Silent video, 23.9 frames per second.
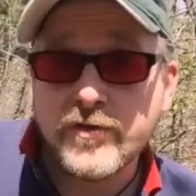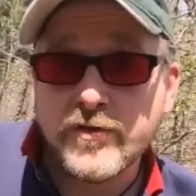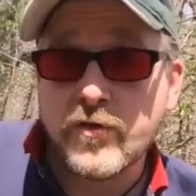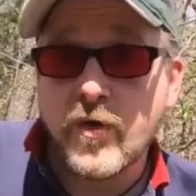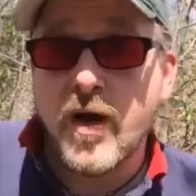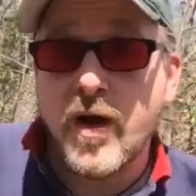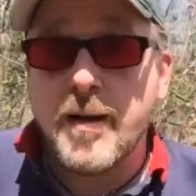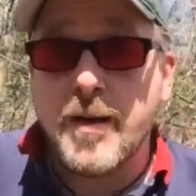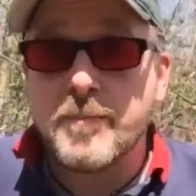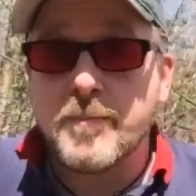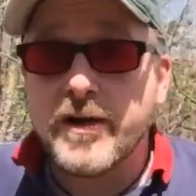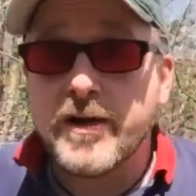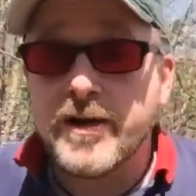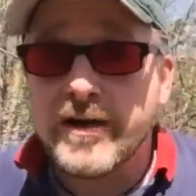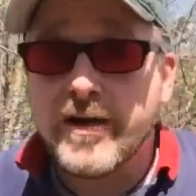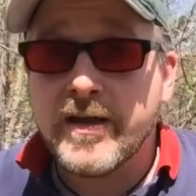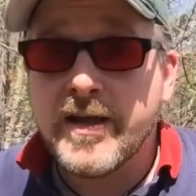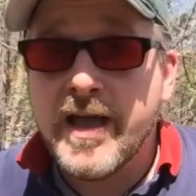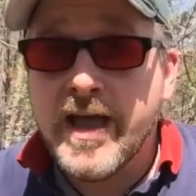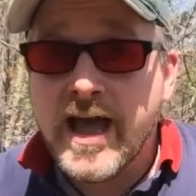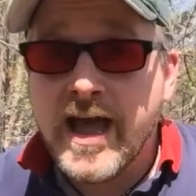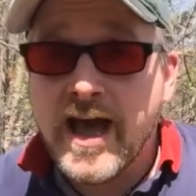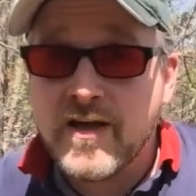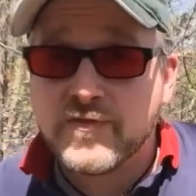So I'm
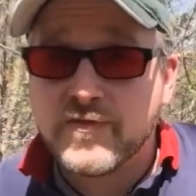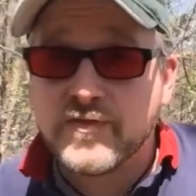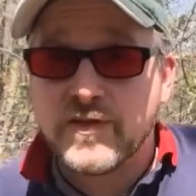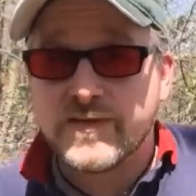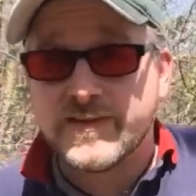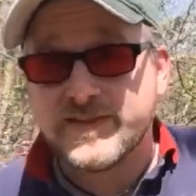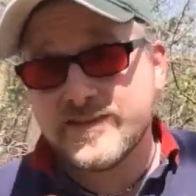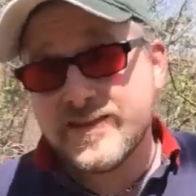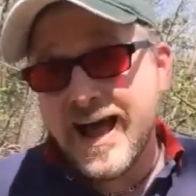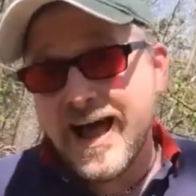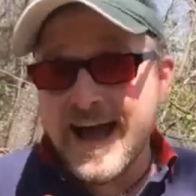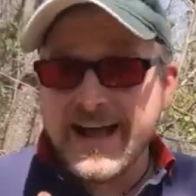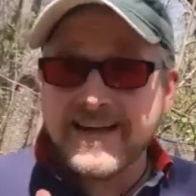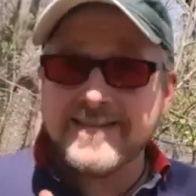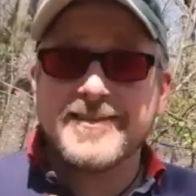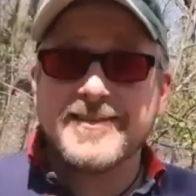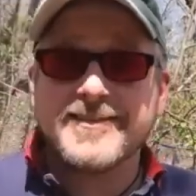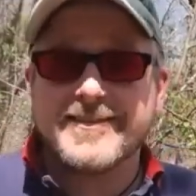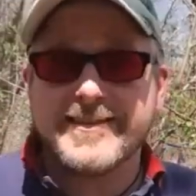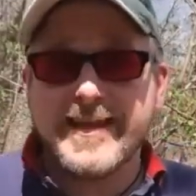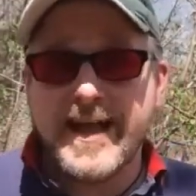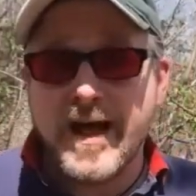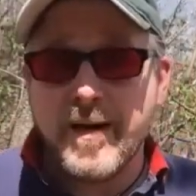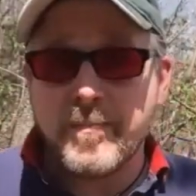gonna have to
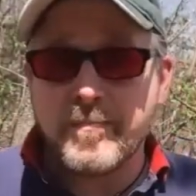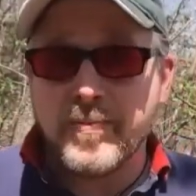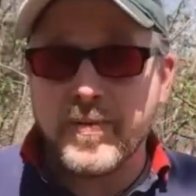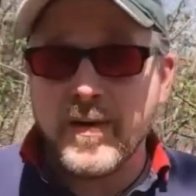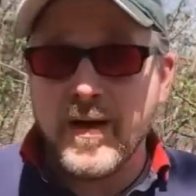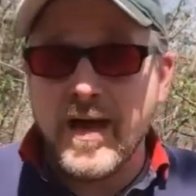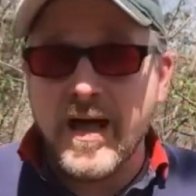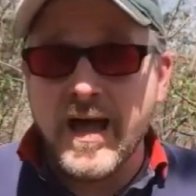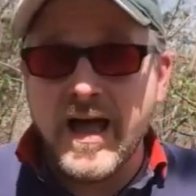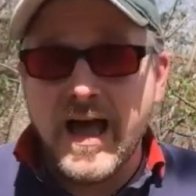sidestep